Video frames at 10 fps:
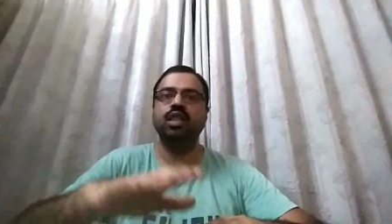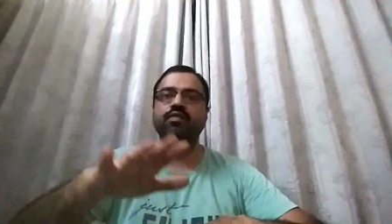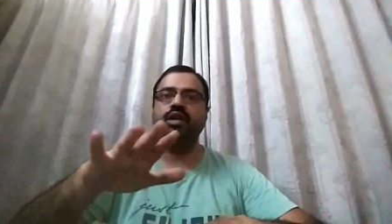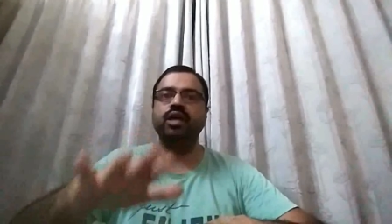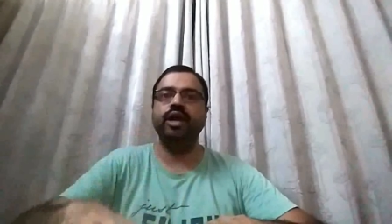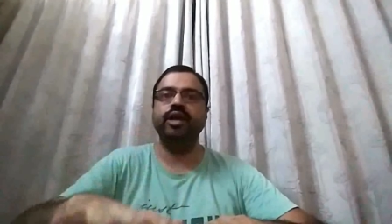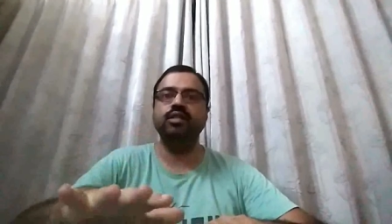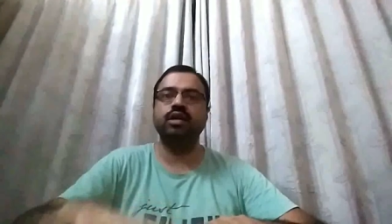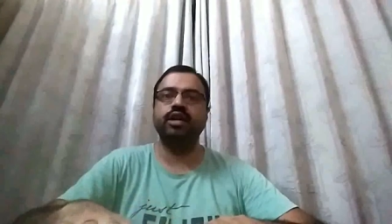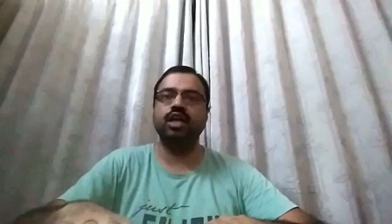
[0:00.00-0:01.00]
They were
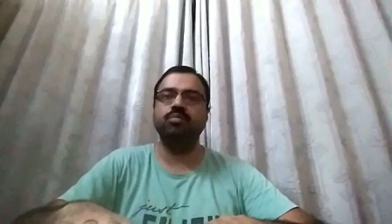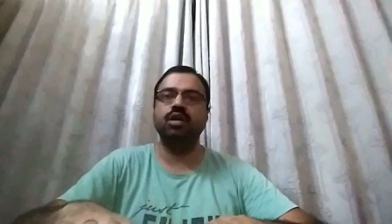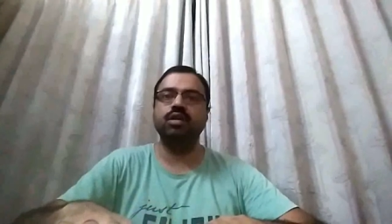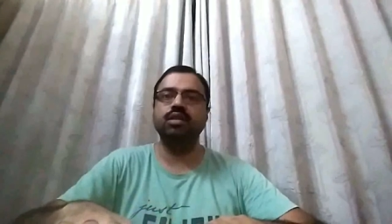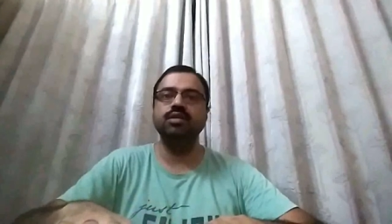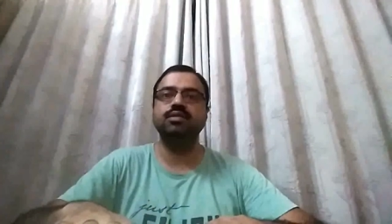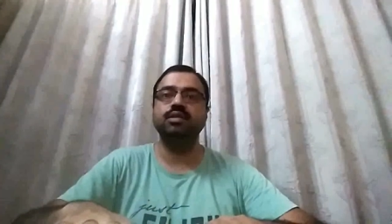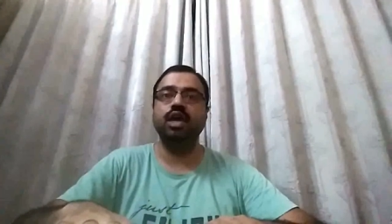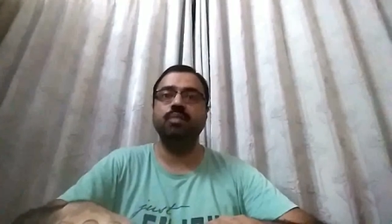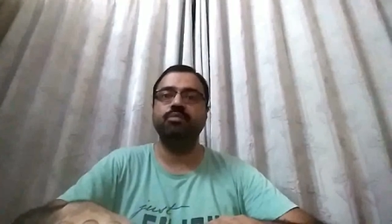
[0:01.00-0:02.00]
hitting the table at the
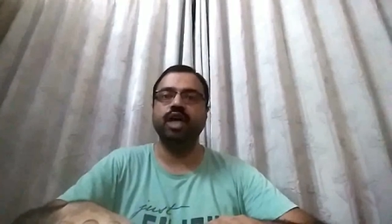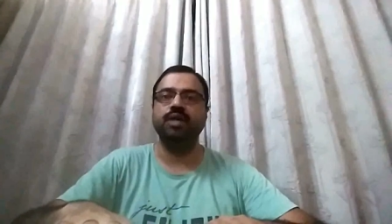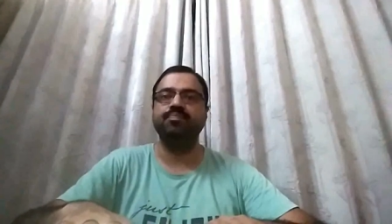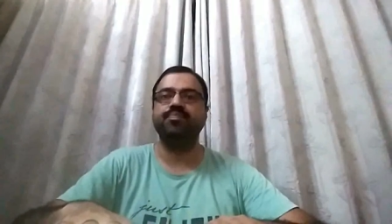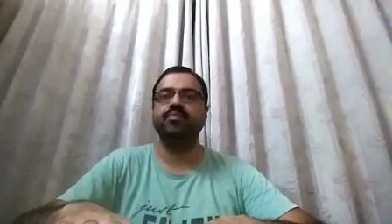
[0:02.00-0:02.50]
same time.